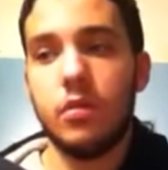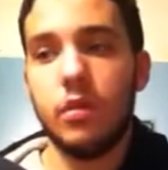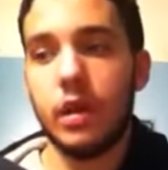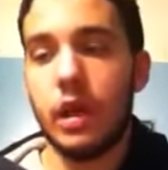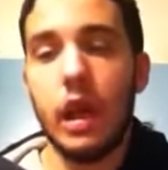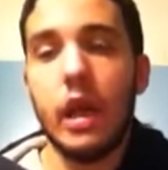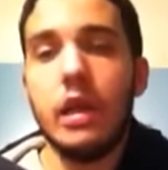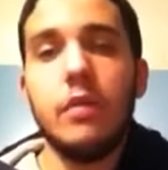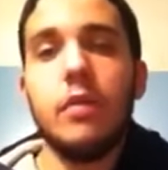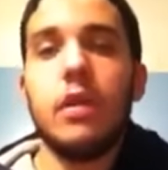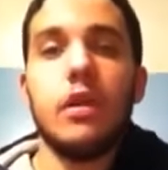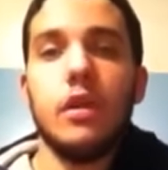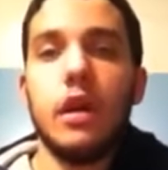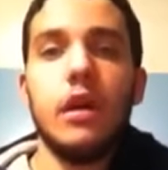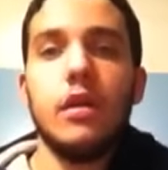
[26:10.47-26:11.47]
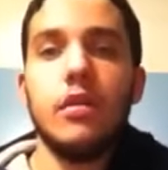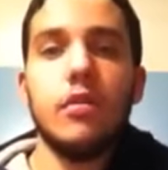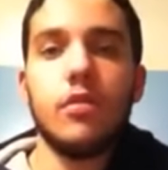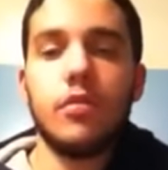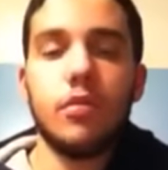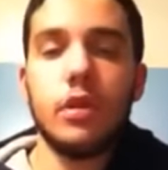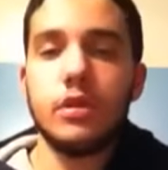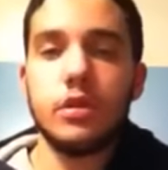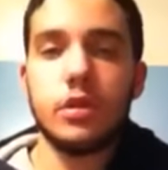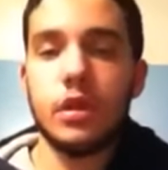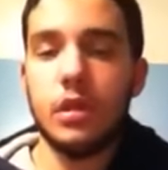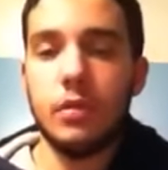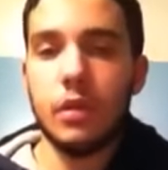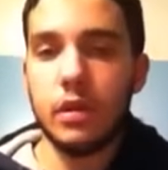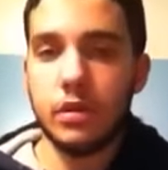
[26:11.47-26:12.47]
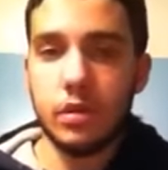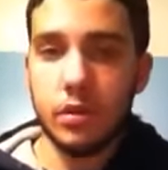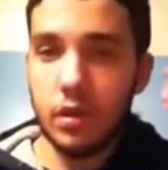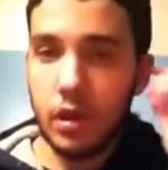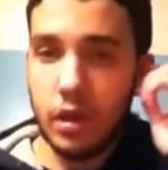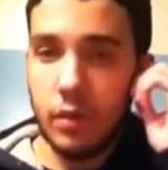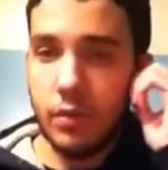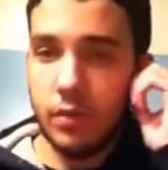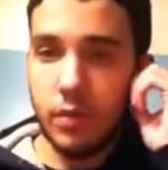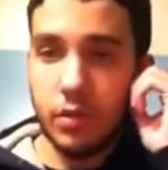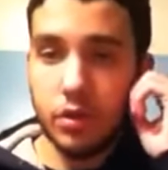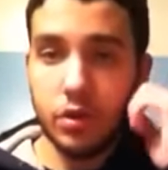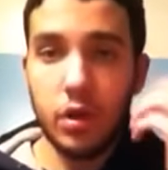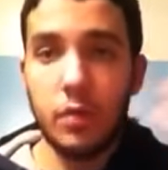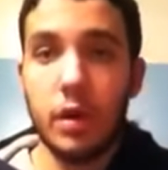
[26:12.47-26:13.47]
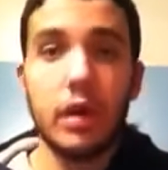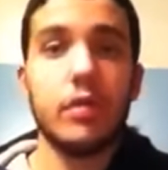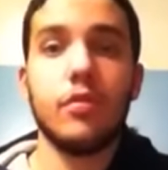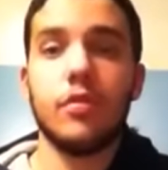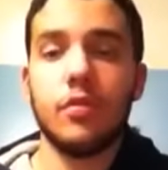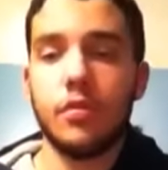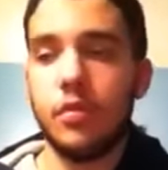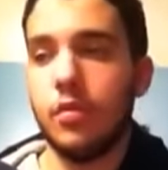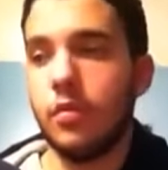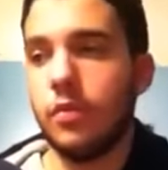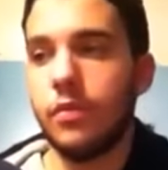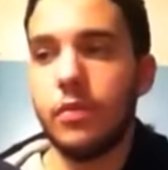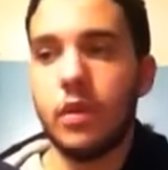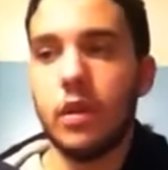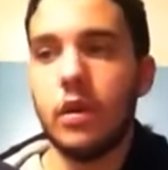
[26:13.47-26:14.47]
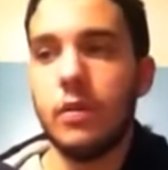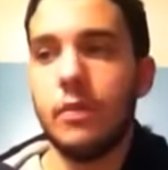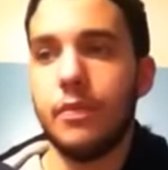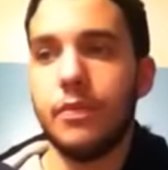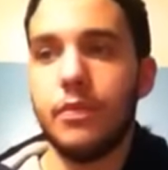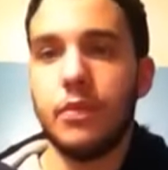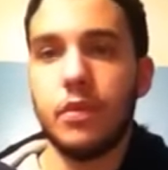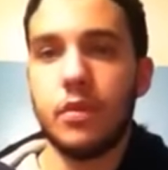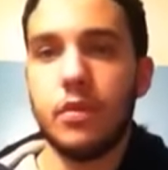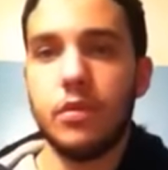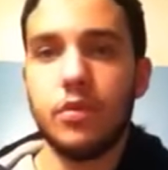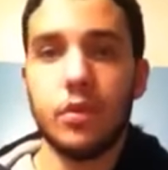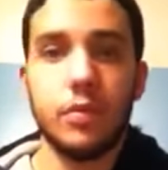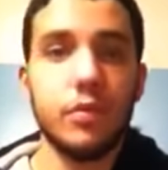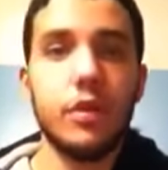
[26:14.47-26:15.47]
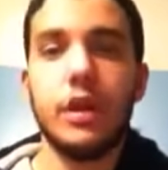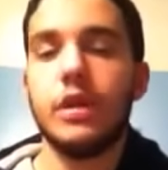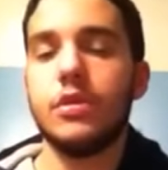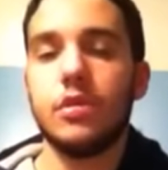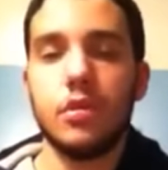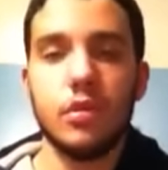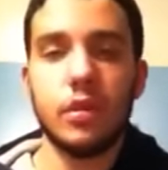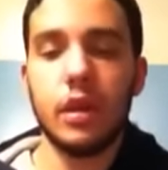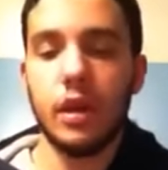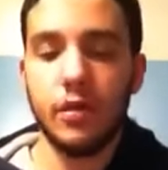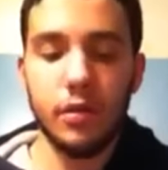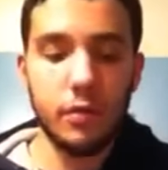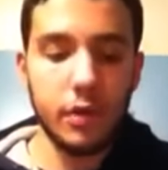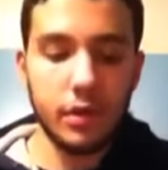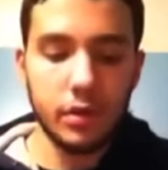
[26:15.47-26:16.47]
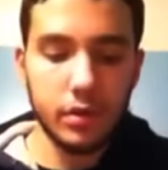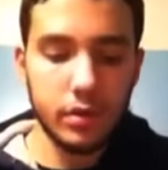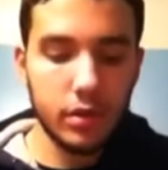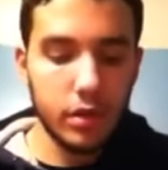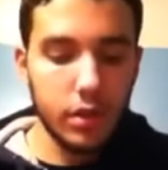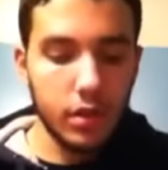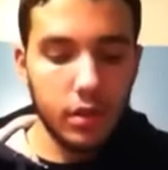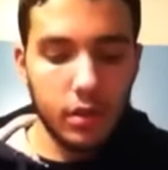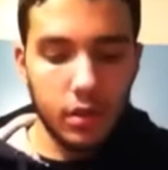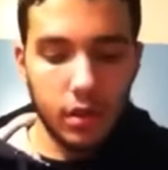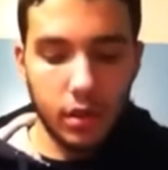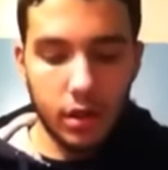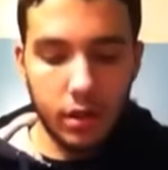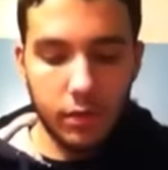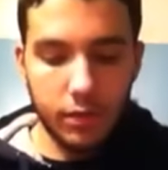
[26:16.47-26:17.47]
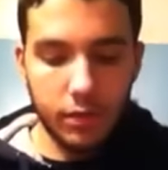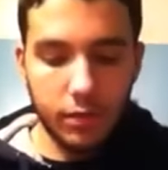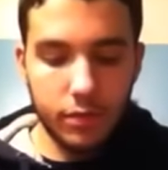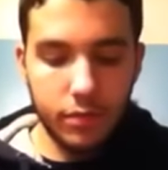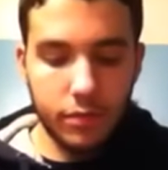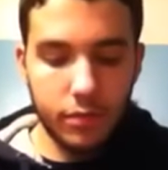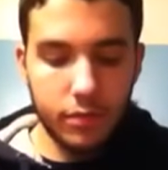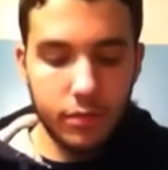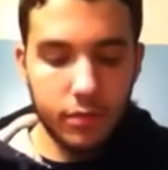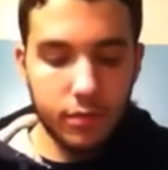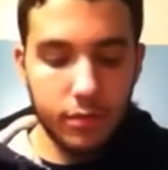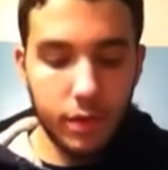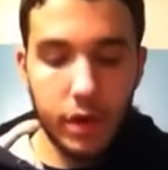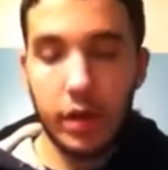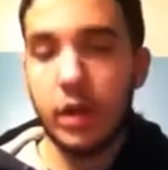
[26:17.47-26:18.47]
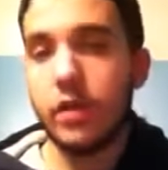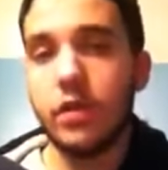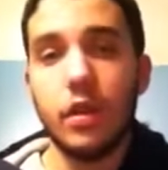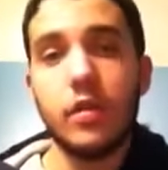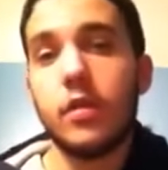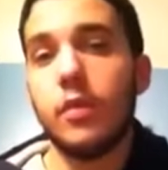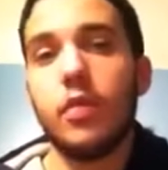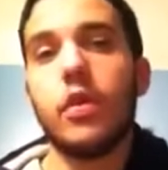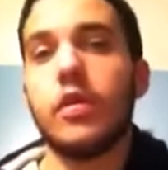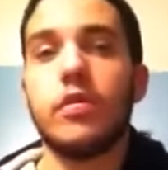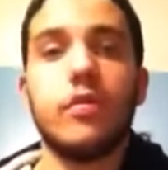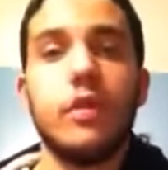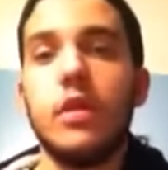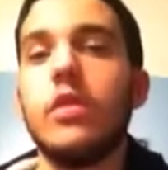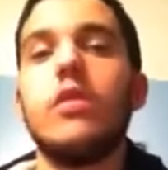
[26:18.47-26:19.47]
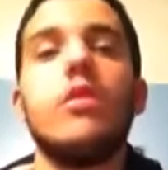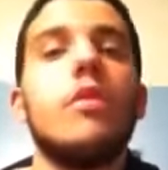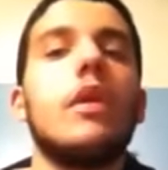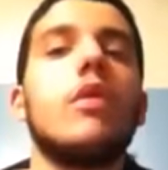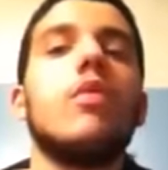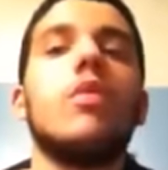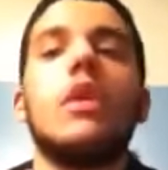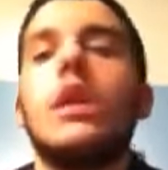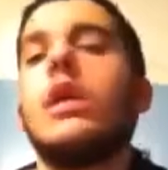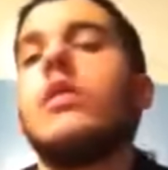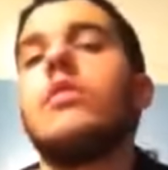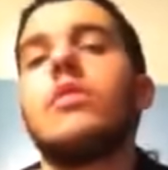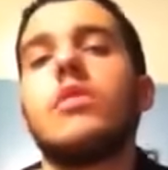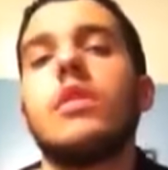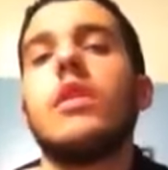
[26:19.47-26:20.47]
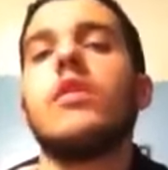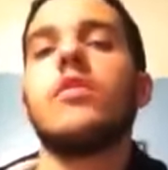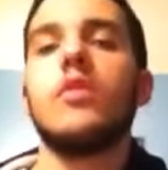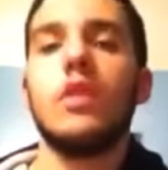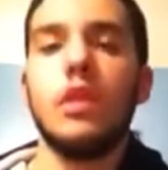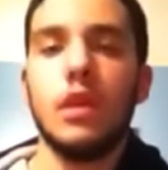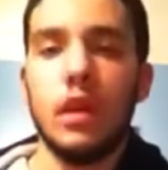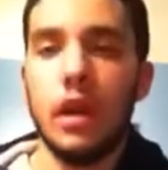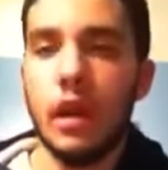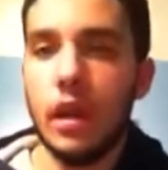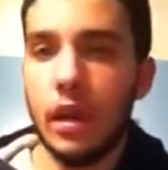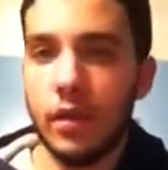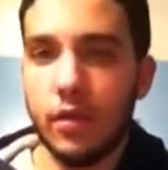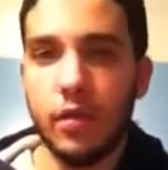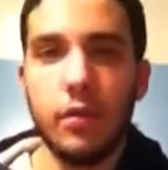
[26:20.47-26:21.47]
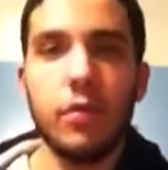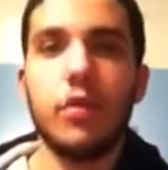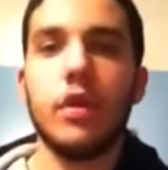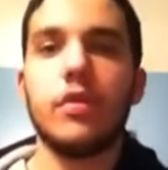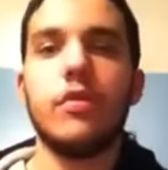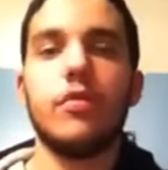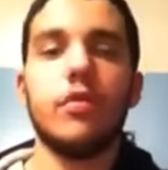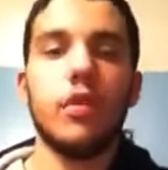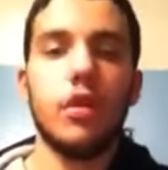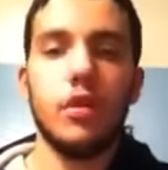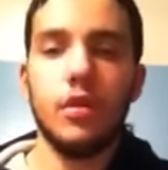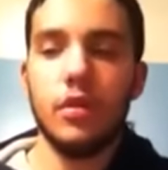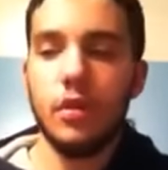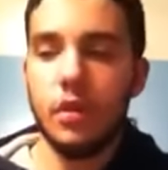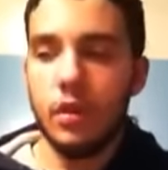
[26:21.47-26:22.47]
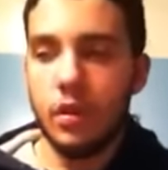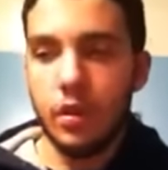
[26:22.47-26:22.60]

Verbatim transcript: anybody, any of those legends that he mentioned, Shawn Michaels too, Triple H, all the guys he mentioned, but it's impressive. Even no matter what anyone says, it's an impressive run.